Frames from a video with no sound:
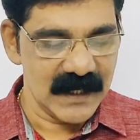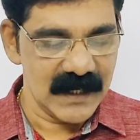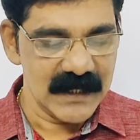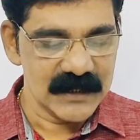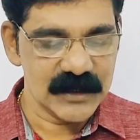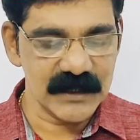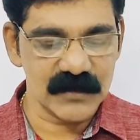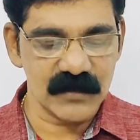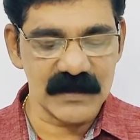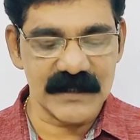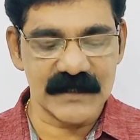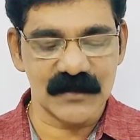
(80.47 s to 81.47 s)
She
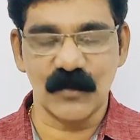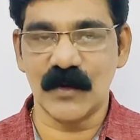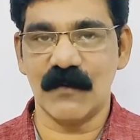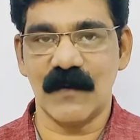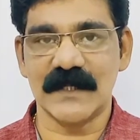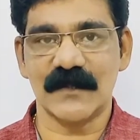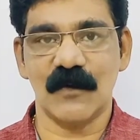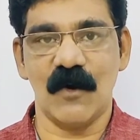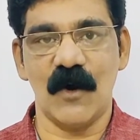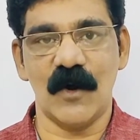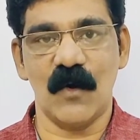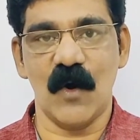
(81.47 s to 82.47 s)
thought the story was
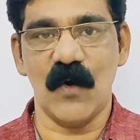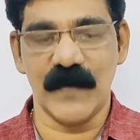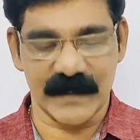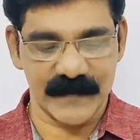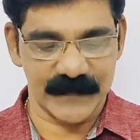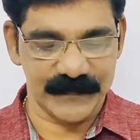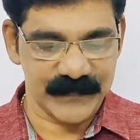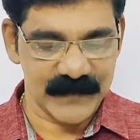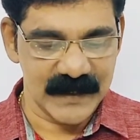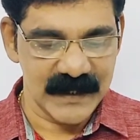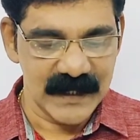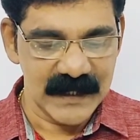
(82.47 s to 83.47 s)
all over.
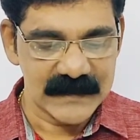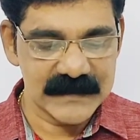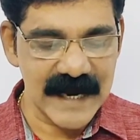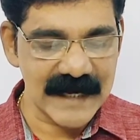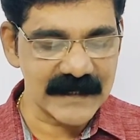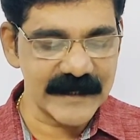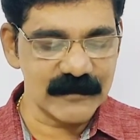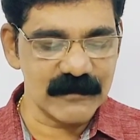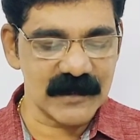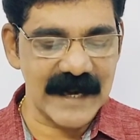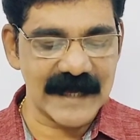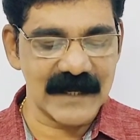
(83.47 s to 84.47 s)
Jack did
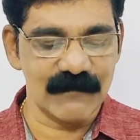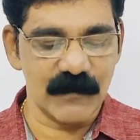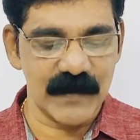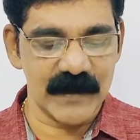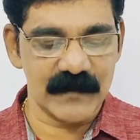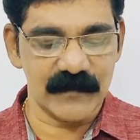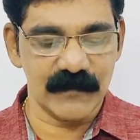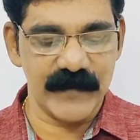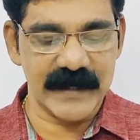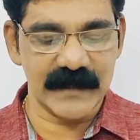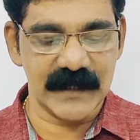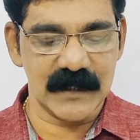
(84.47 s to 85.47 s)
not like women
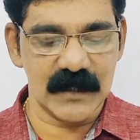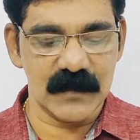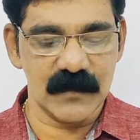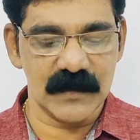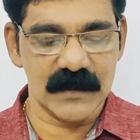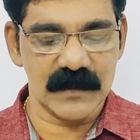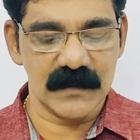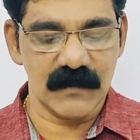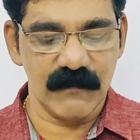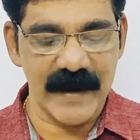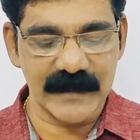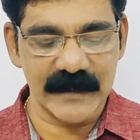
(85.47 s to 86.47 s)
when
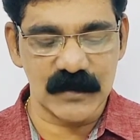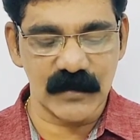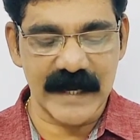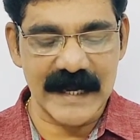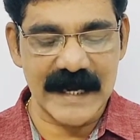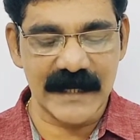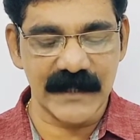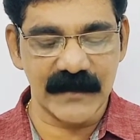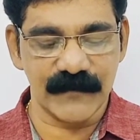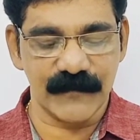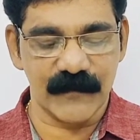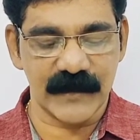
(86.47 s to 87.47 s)
they took
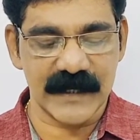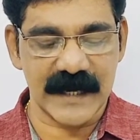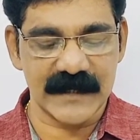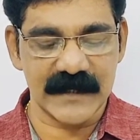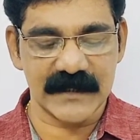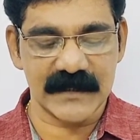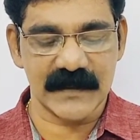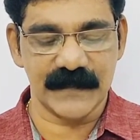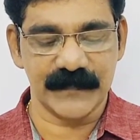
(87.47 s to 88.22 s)
anything for granted.